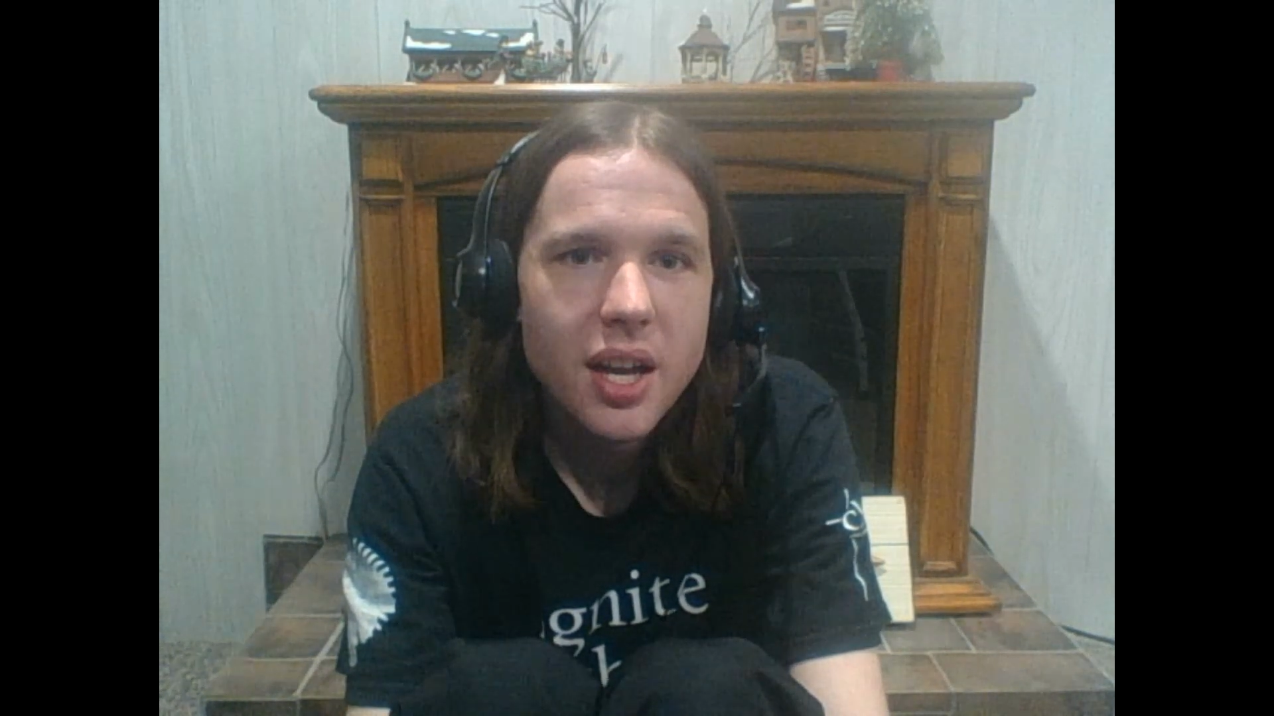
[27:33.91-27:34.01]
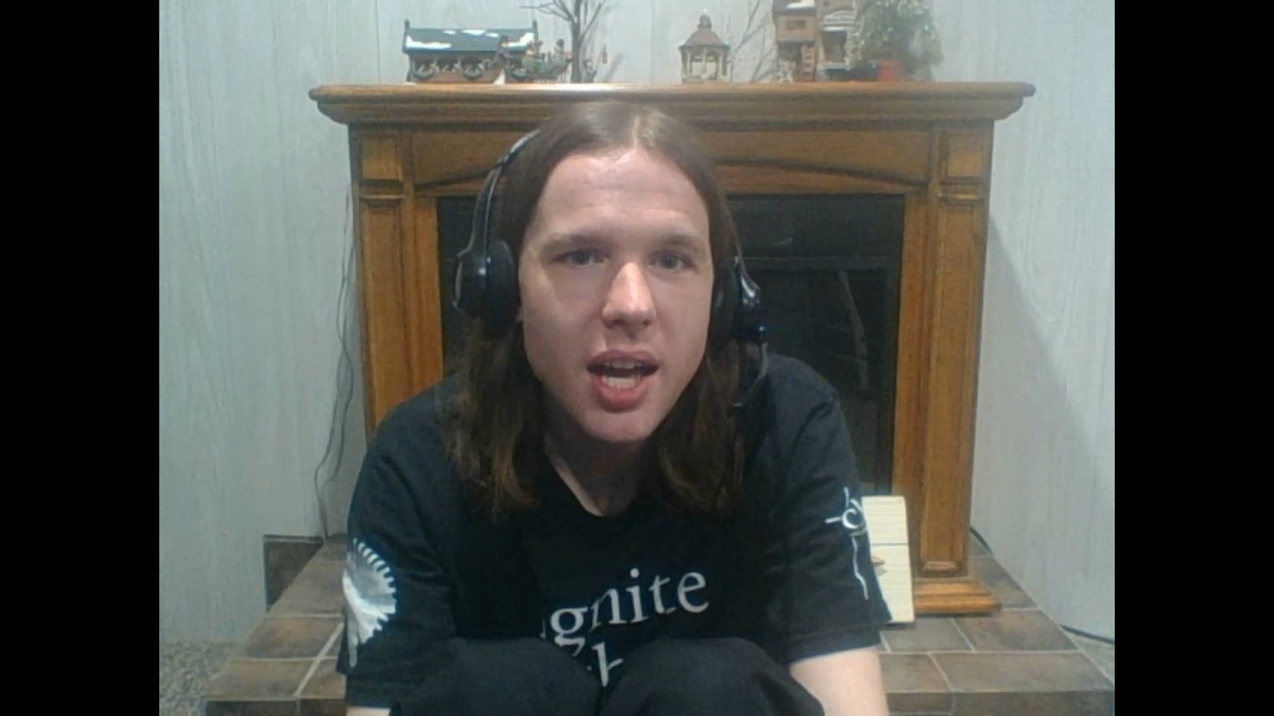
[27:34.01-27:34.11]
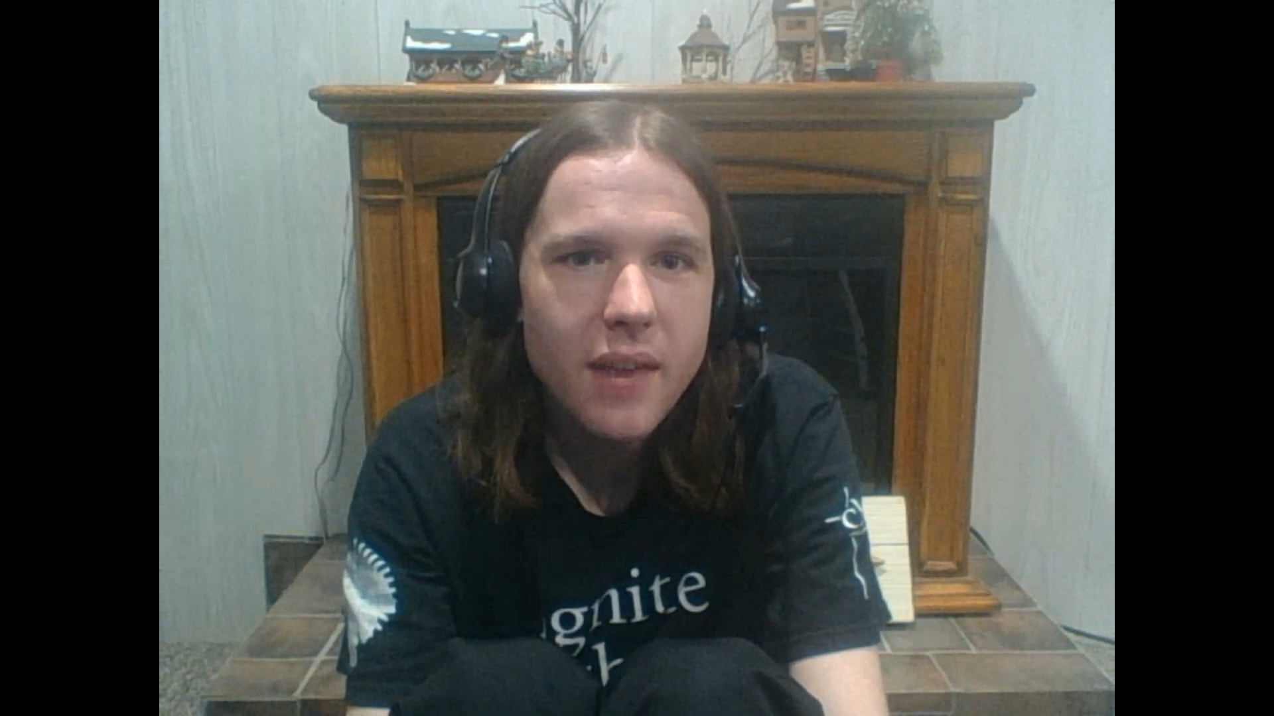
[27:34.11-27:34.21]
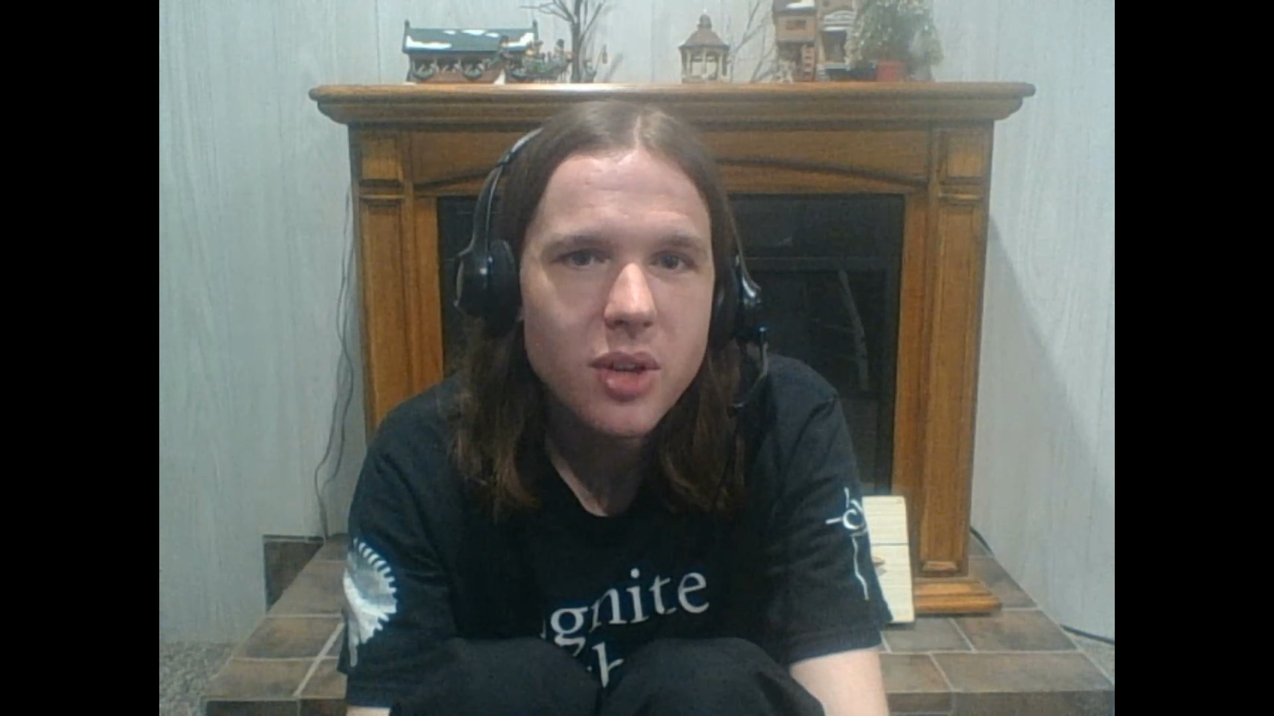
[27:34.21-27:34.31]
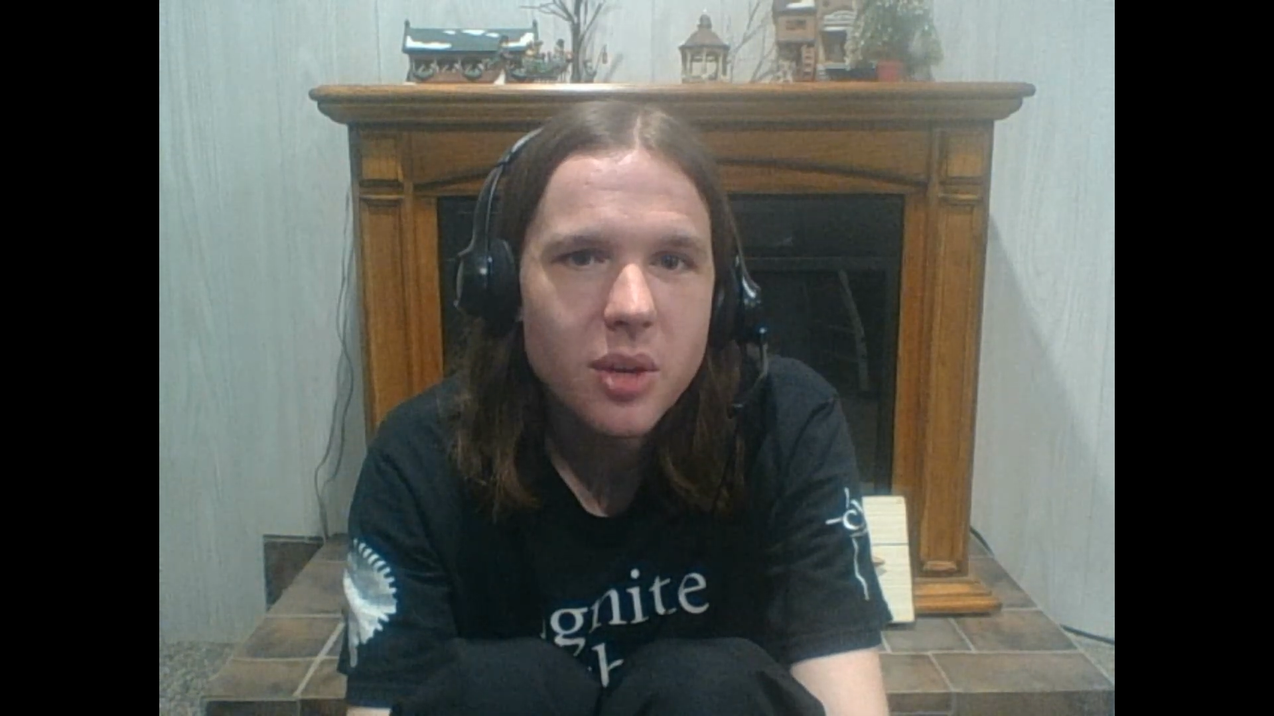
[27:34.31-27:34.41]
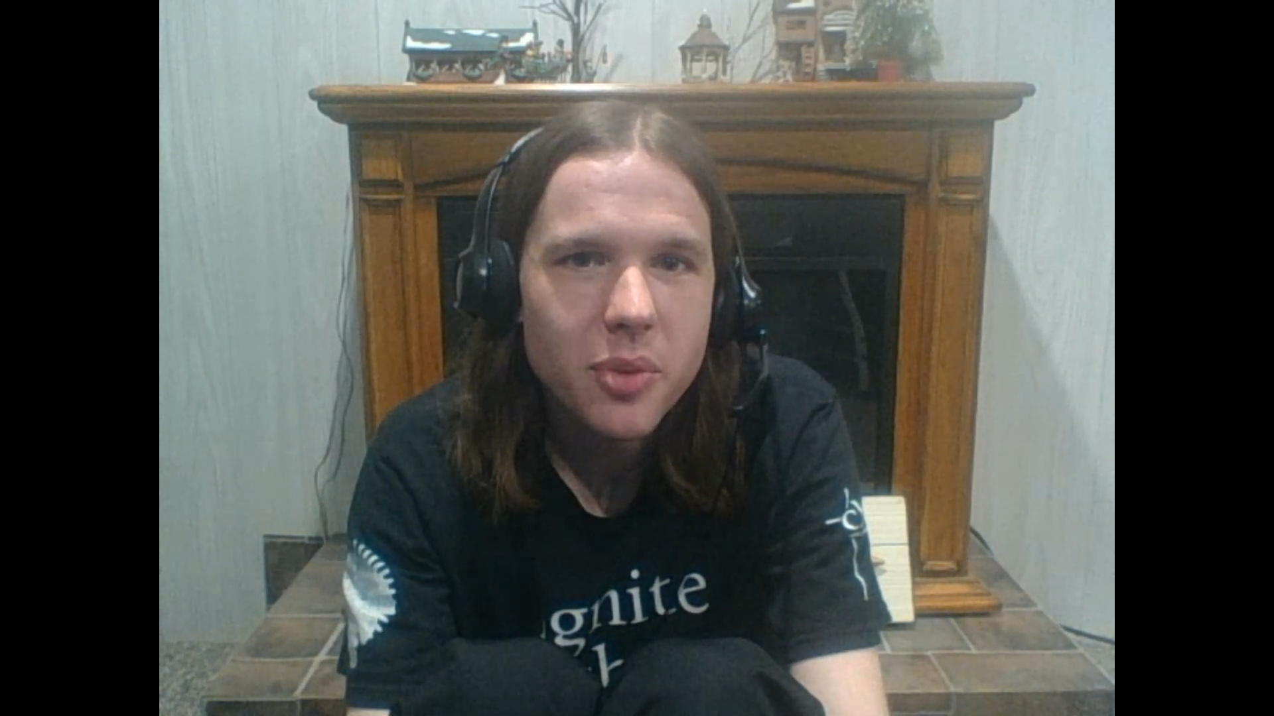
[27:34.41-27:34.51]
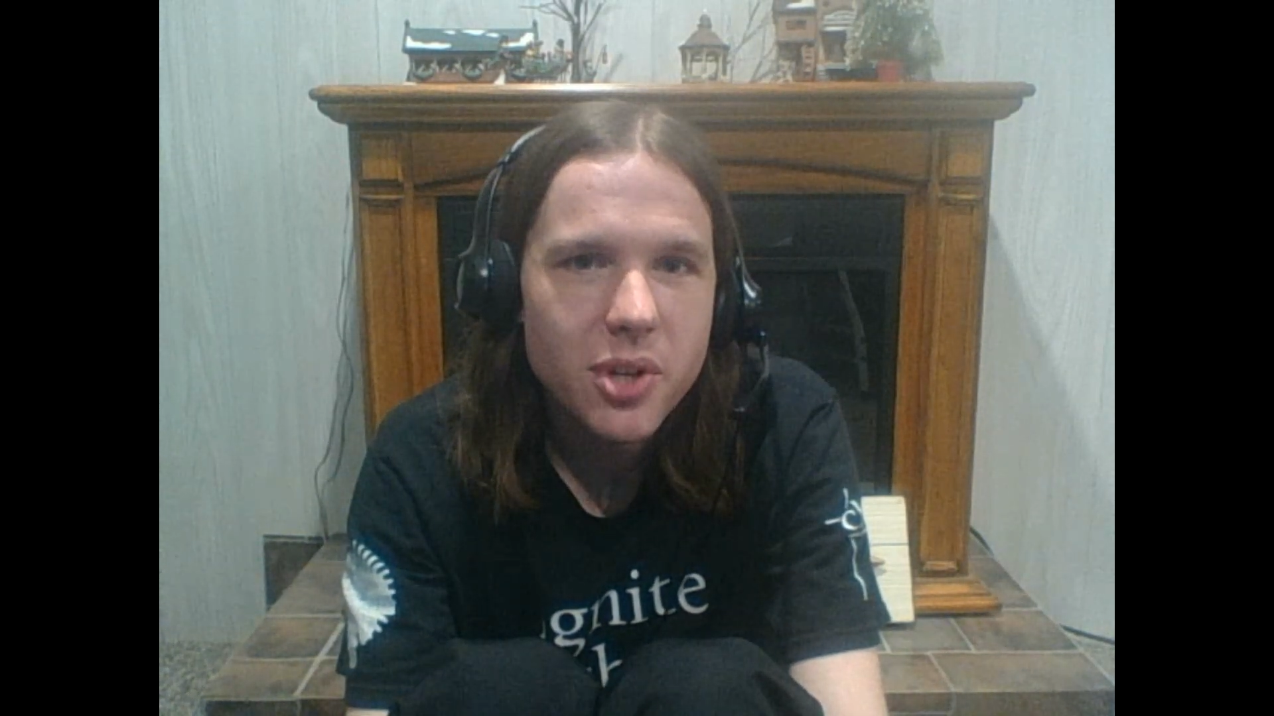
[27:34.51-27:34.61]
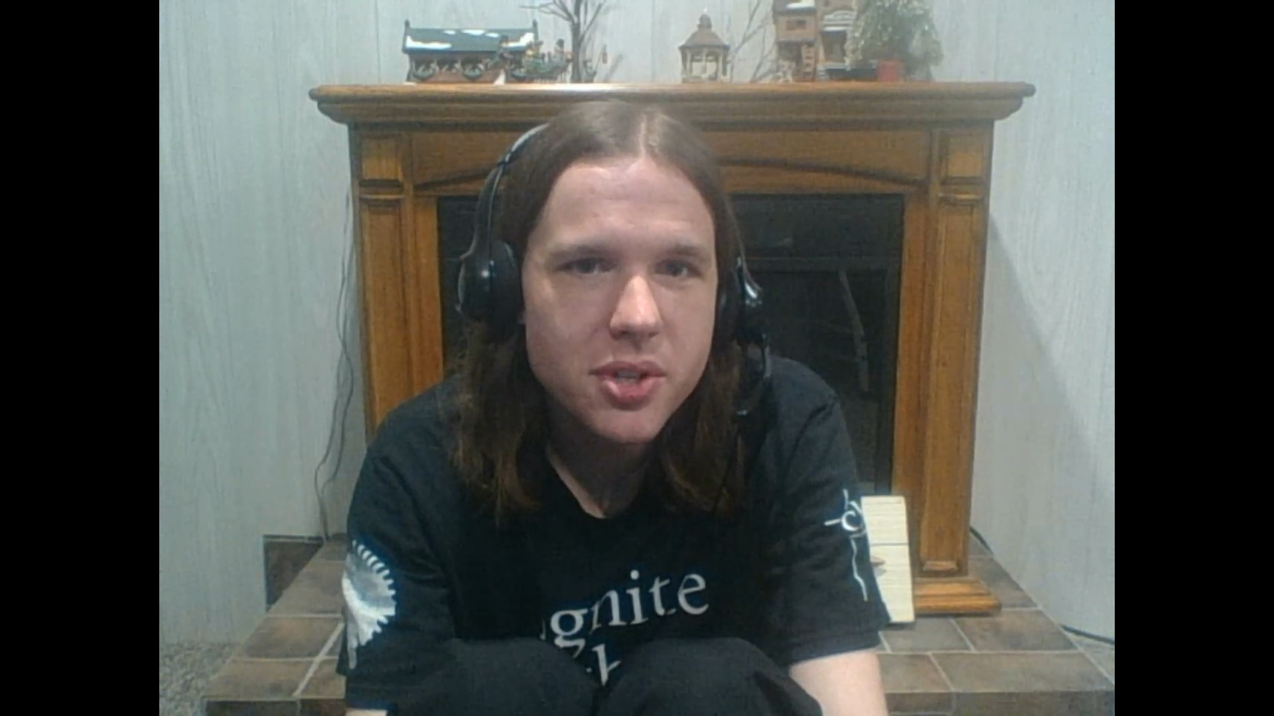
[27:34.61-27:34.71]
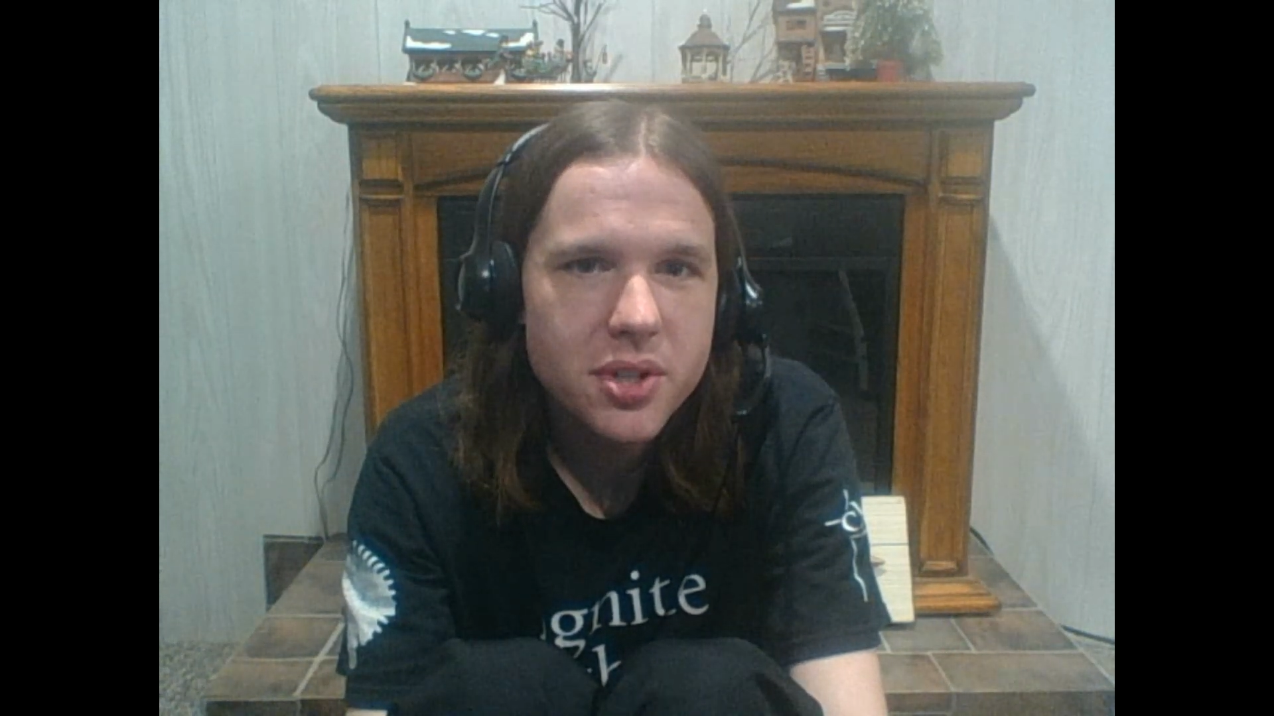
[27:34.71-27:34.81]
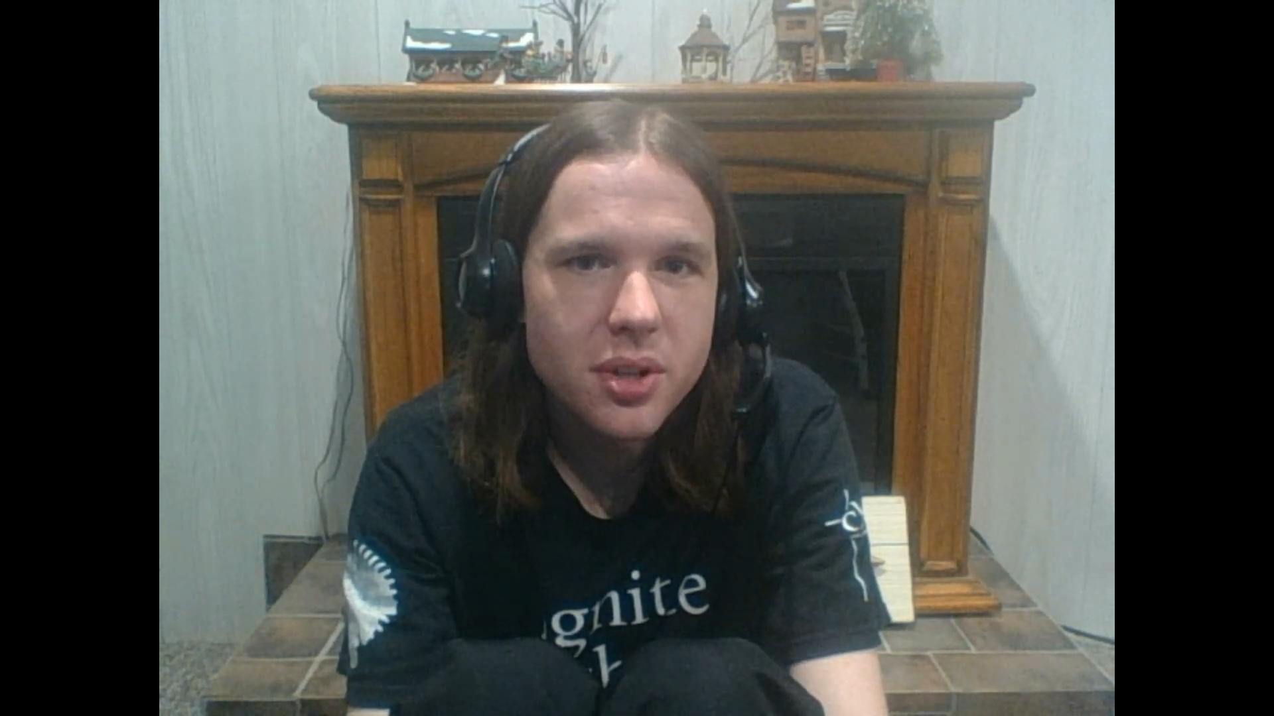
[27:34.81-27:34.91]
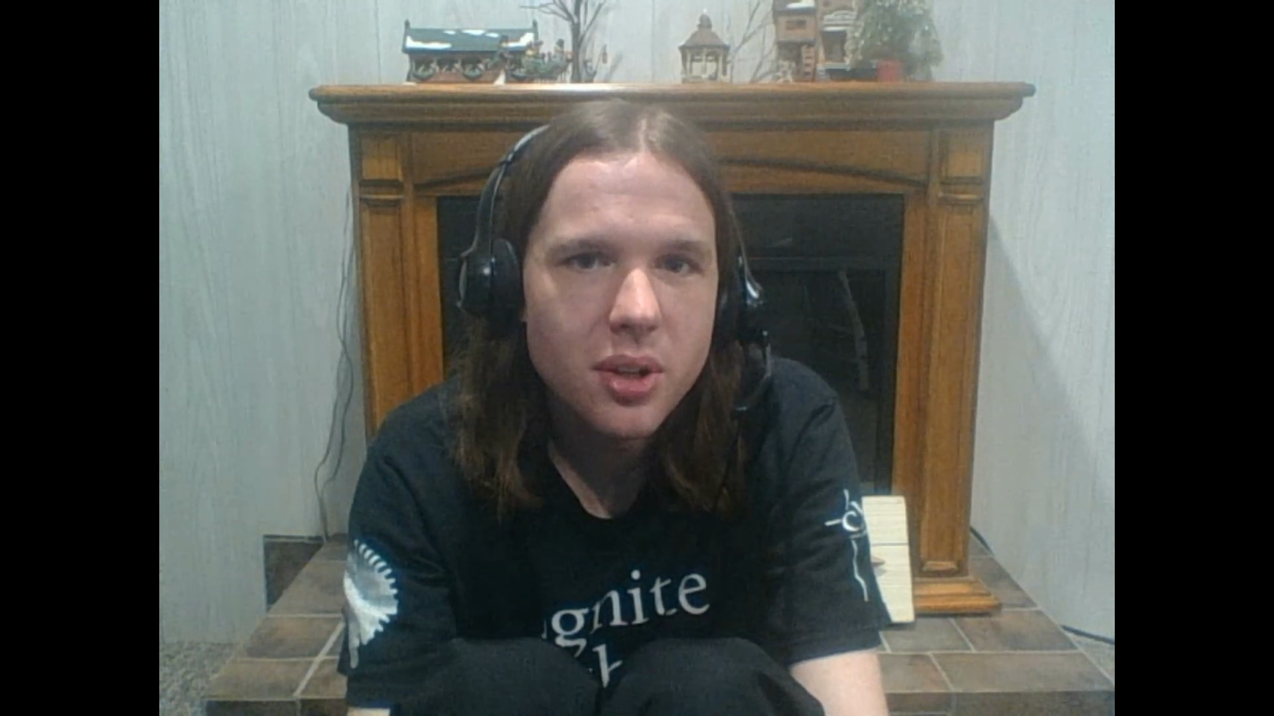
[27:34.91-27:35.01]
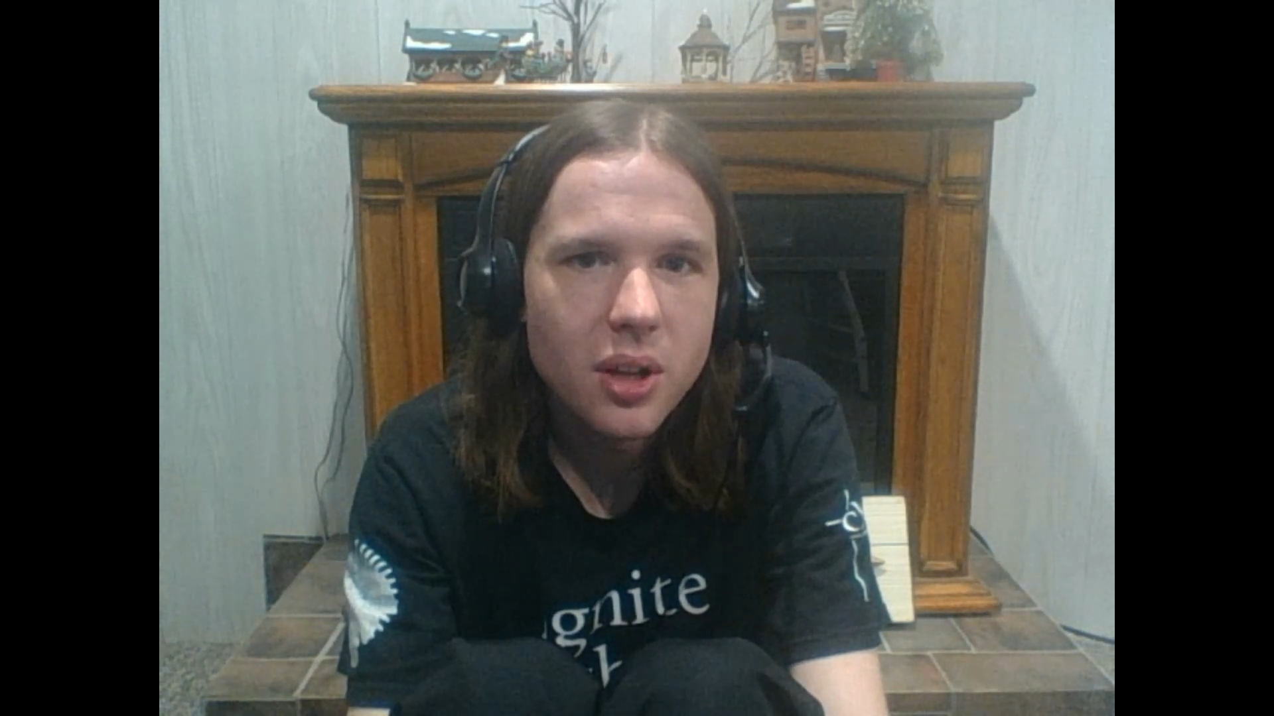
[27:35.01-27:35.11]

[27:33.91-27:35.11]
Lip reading: having a personal